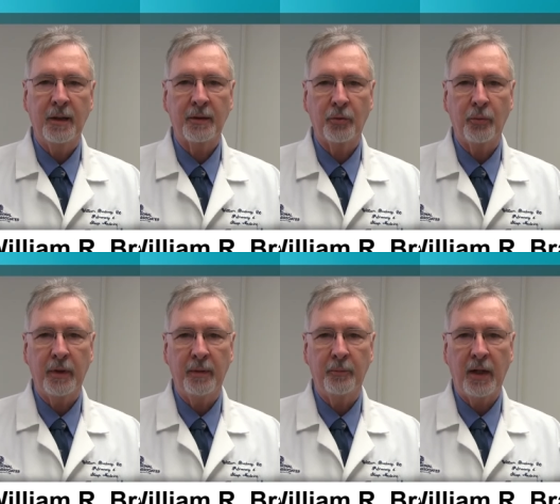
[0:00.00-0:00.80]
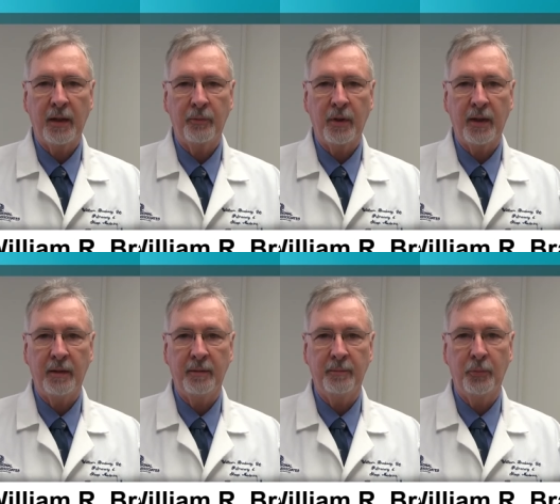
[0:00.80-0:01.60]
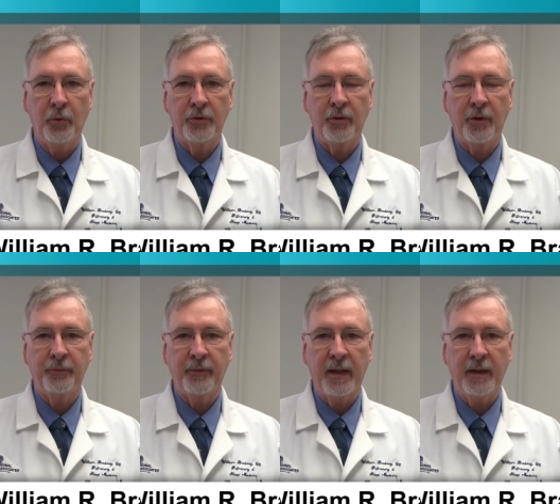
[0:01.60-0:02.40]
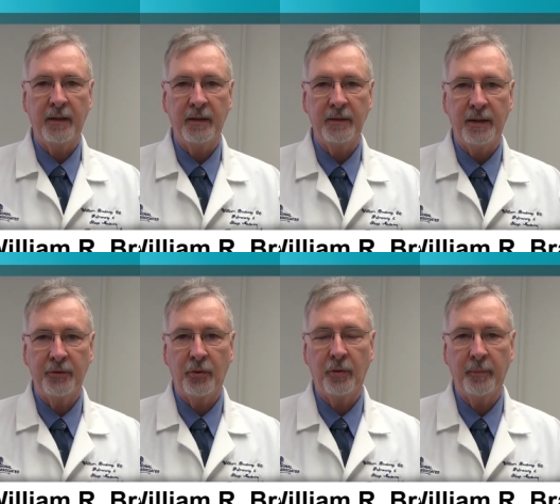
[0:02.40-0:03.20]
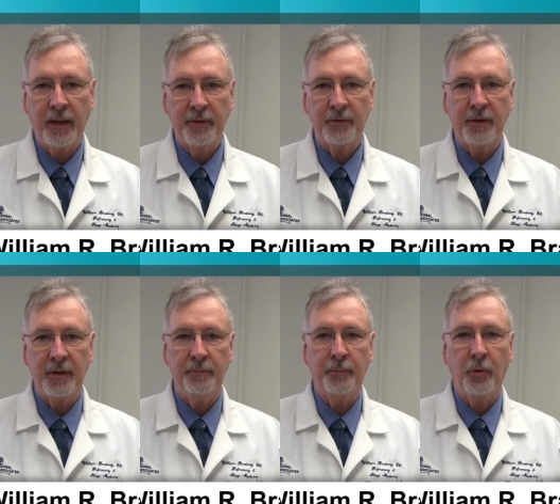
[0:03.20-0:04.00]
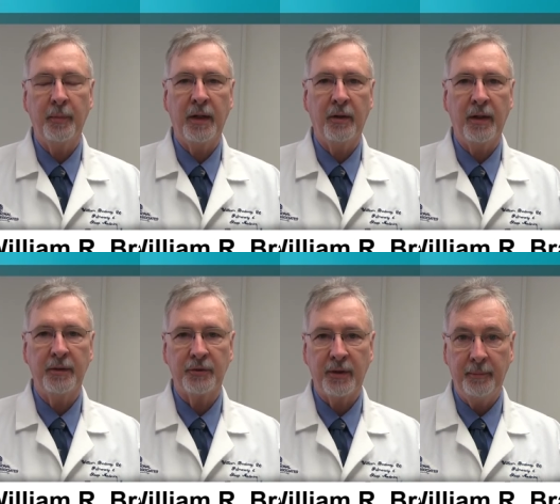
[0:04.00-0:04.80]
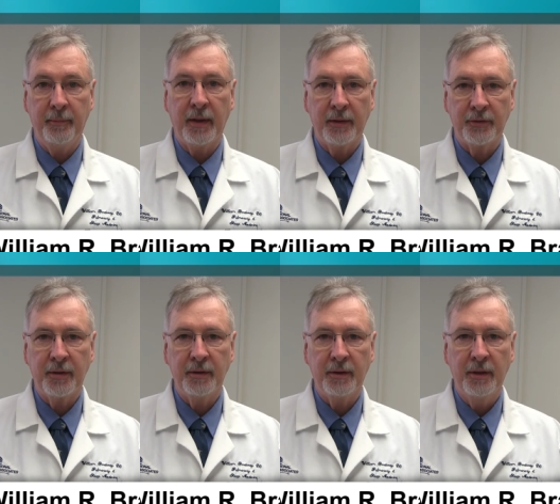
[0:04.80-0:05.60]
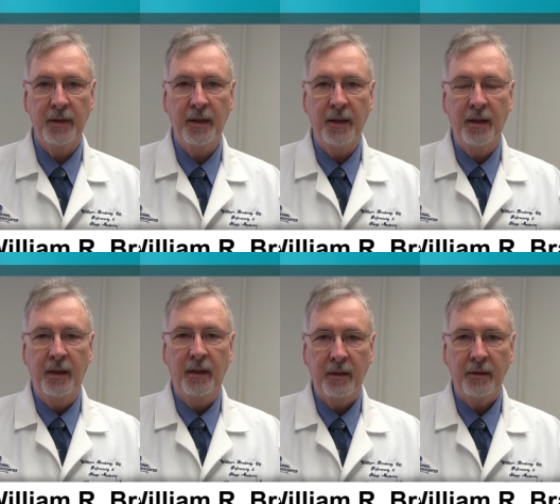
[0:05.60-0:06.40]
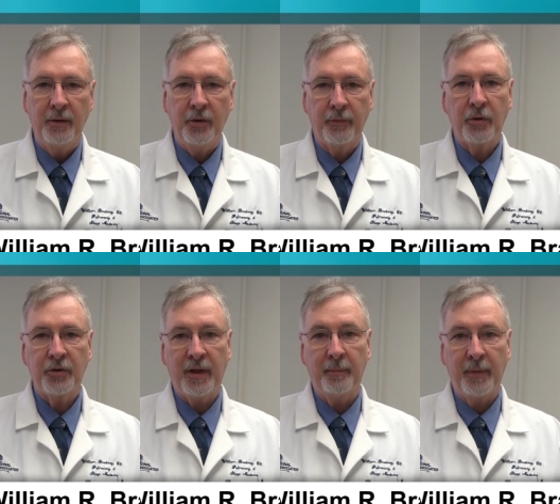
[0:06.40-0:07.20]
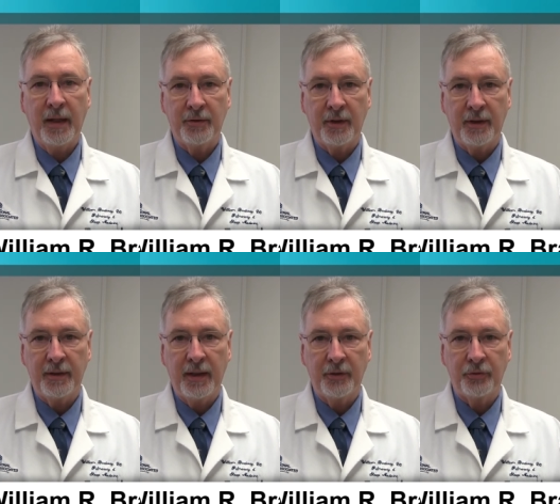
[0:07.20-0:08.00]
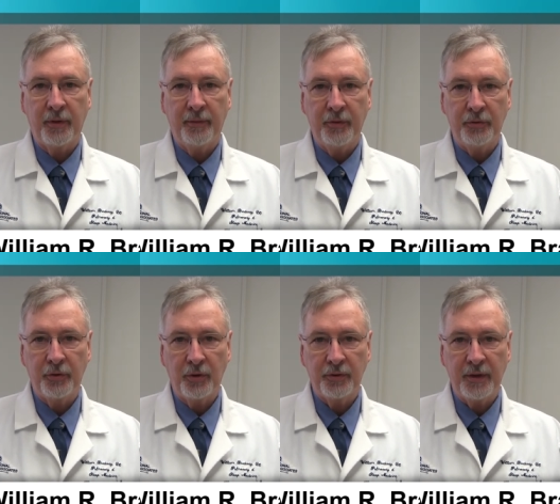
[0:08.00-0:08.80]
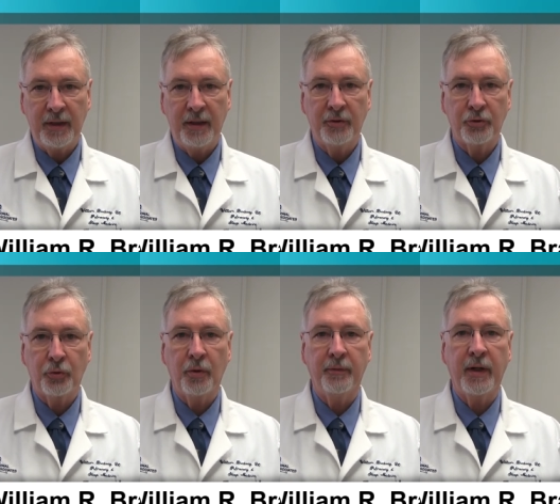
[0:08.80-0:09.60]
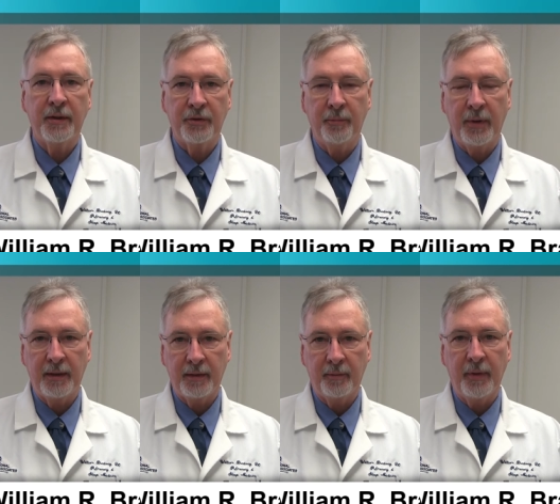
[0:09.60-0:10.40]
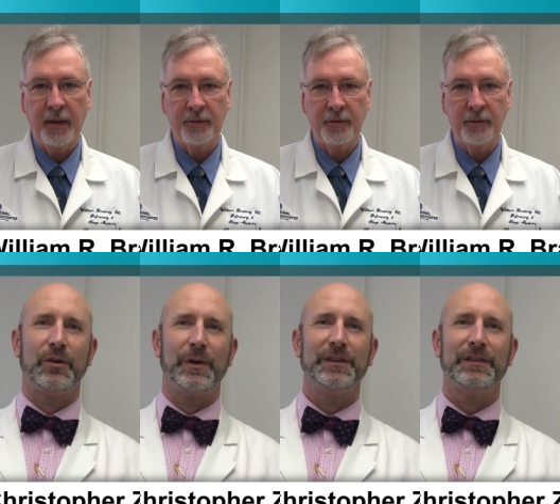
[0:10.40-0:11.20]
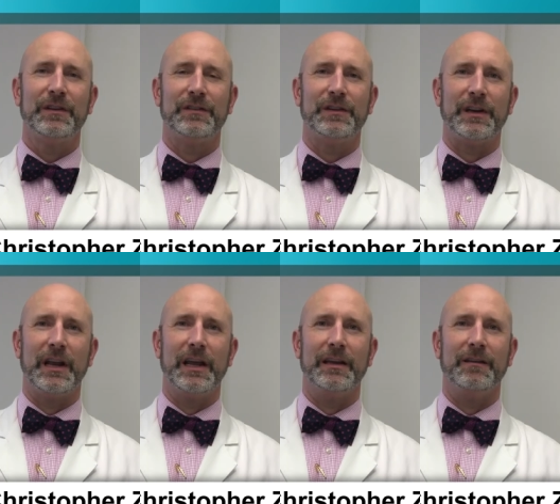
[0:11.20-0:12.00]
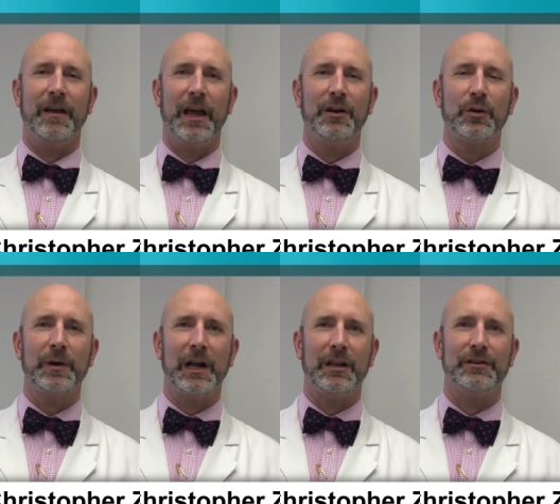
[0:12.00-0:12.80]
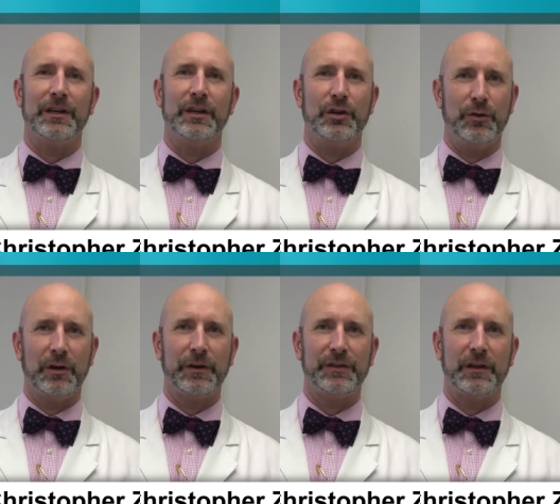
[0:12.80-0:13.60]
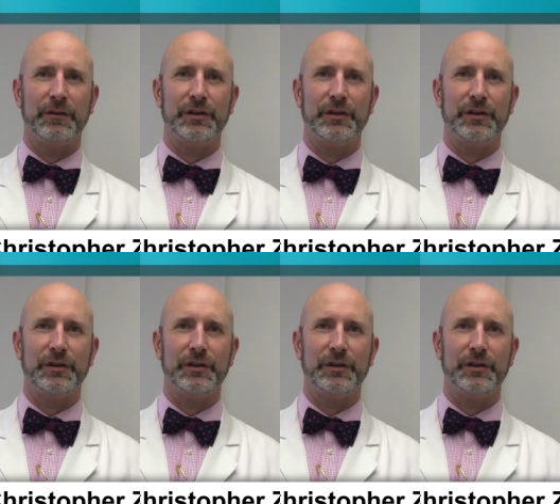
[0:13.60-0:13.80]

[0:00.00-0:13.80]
Doctor William Bradway, board-certified in internal medicine, pulmonary and sleep medicine, University of Medicine and Dentistry of New Jersey, School of Osteopathic Medicine. Chris Zitney, endocrinology, University of